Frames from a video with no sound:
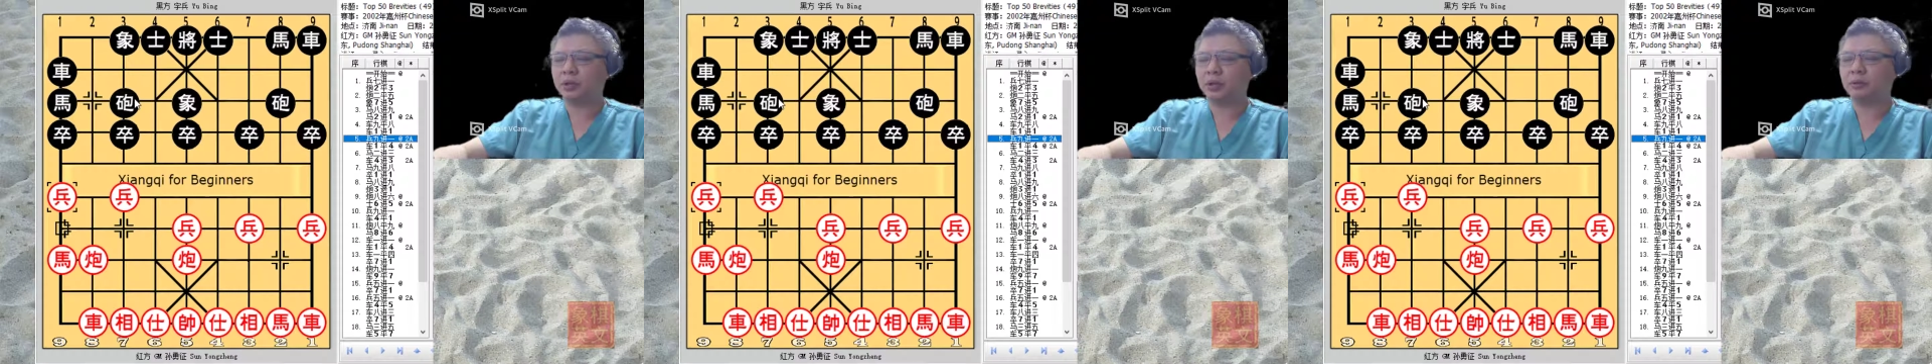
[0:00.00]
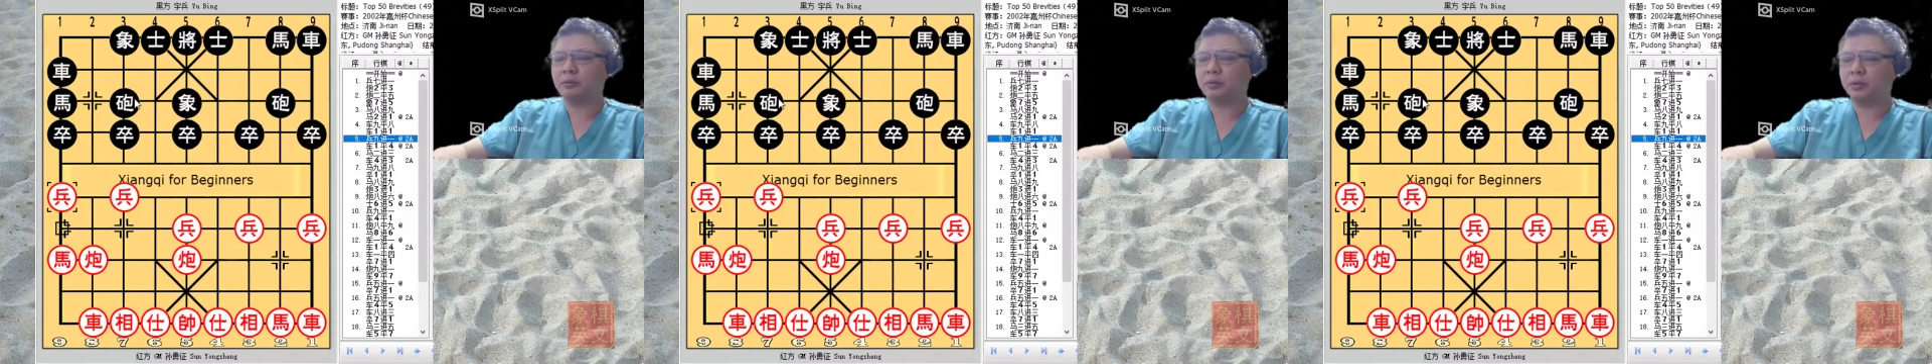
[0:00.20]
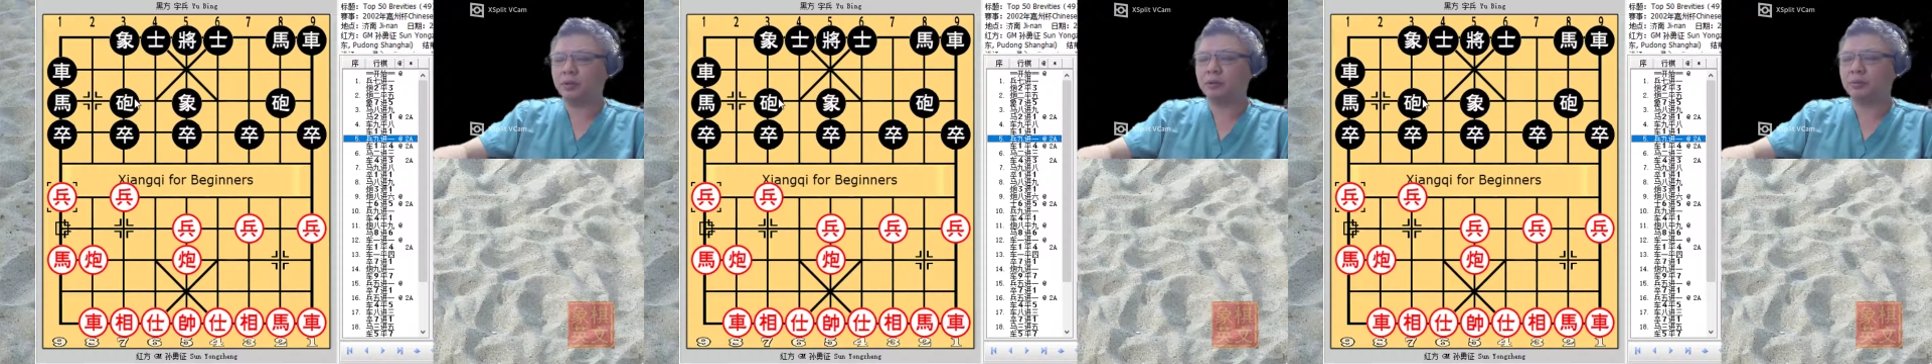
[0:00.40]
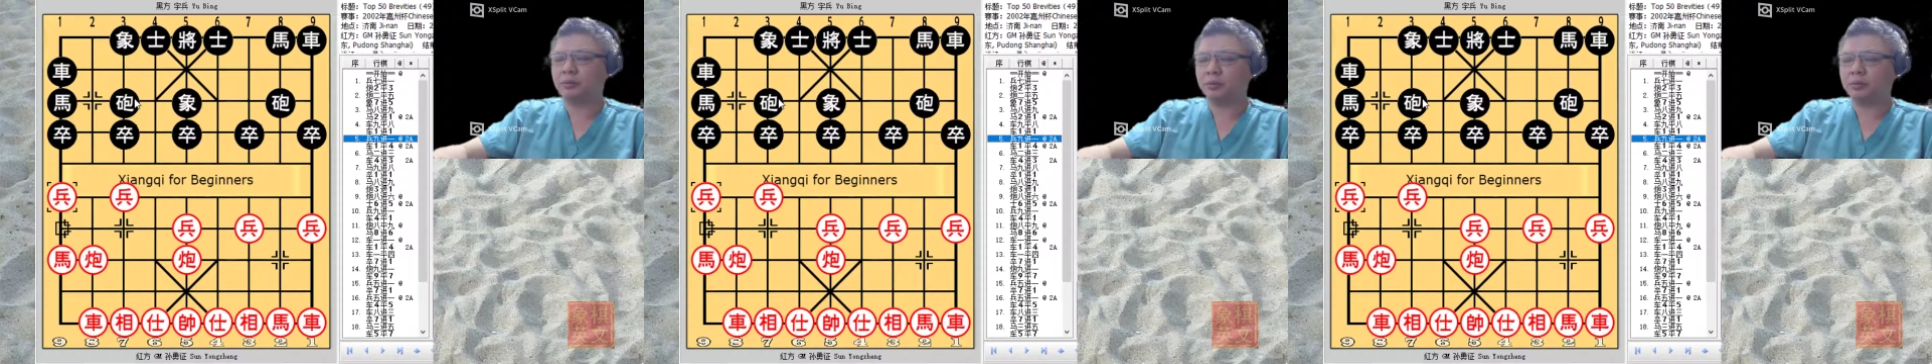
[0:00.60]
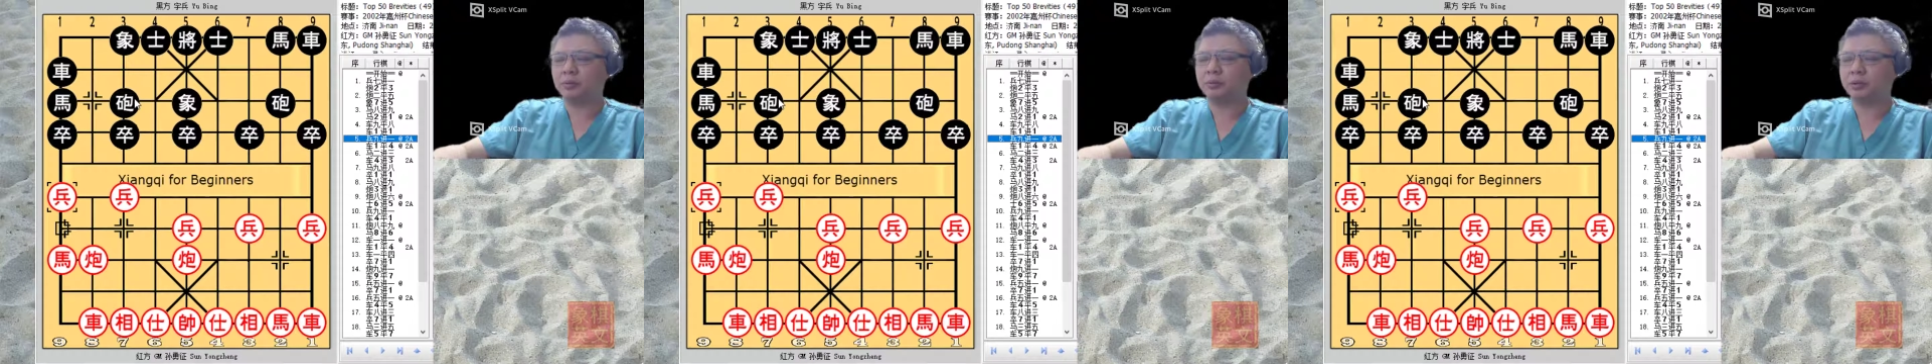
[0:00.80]
can
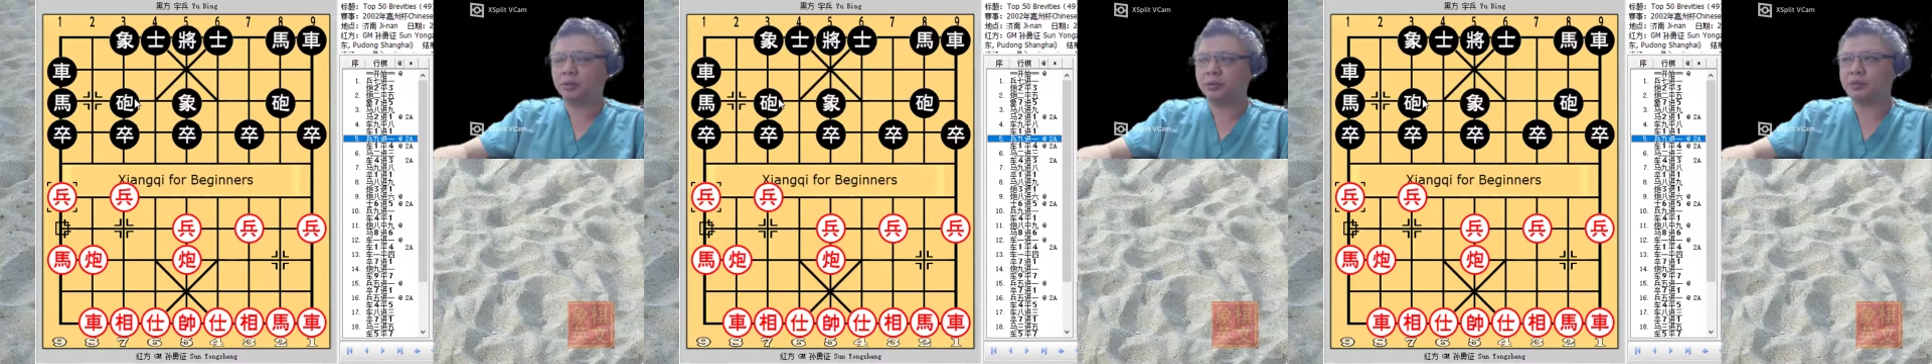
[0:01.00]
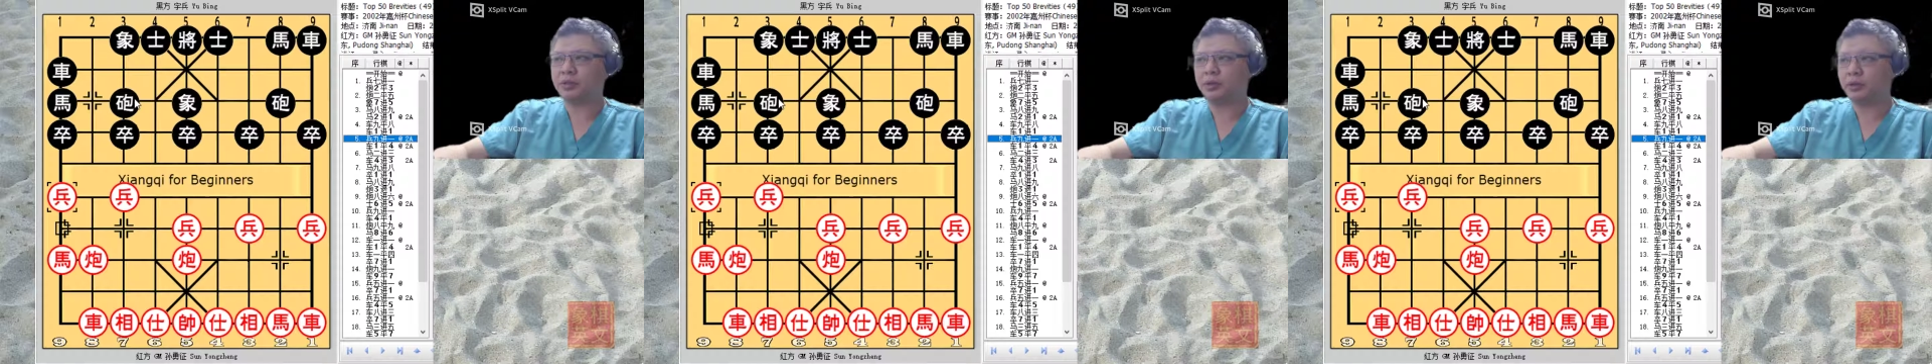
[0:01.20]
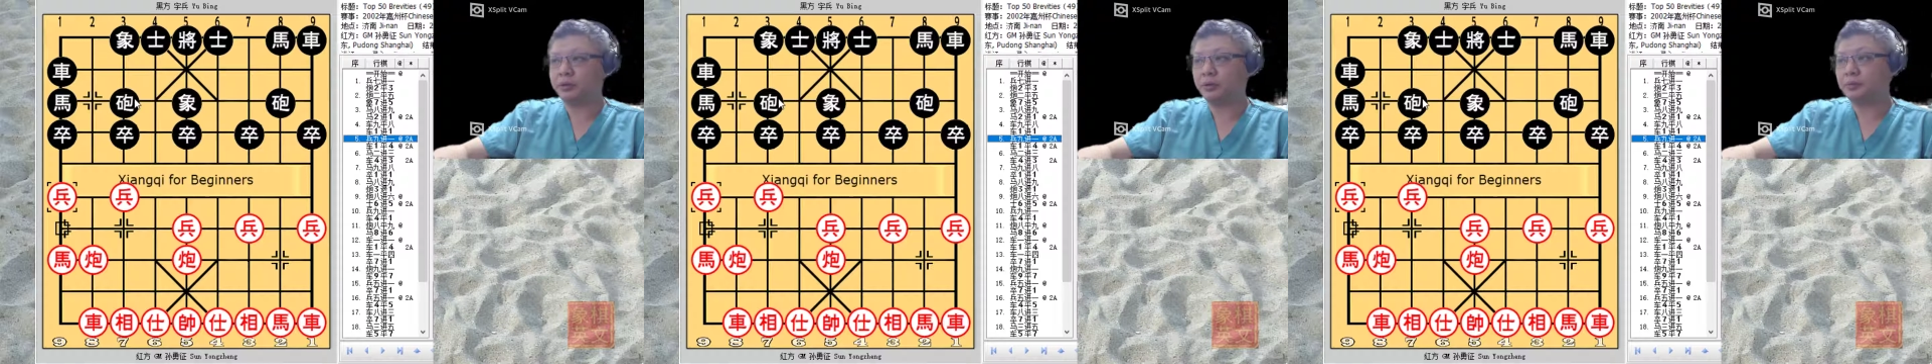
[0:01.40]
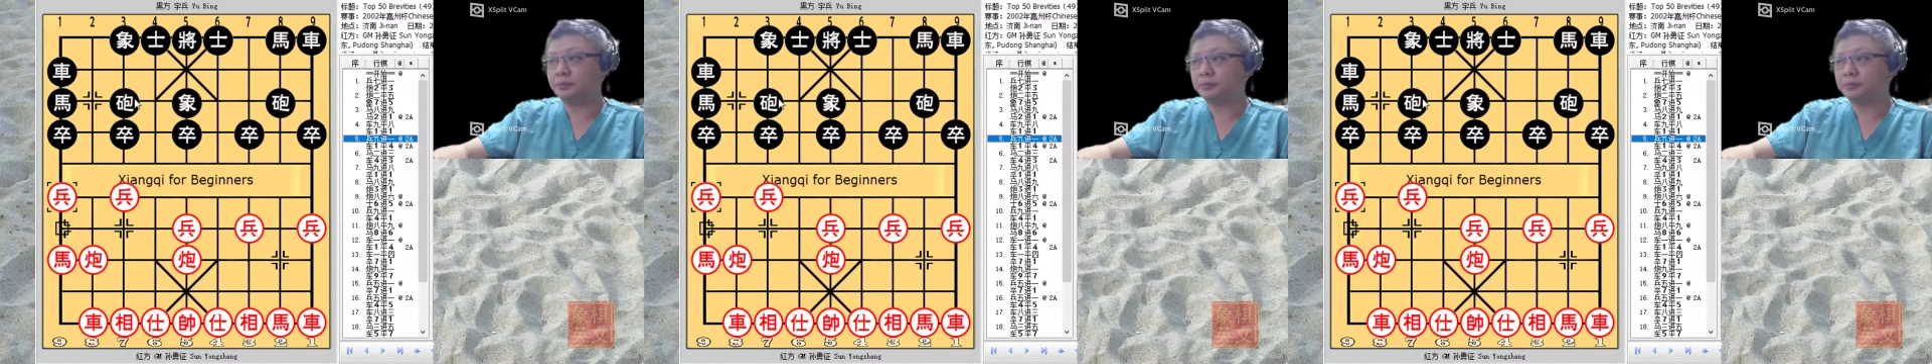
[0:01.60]
also be considered.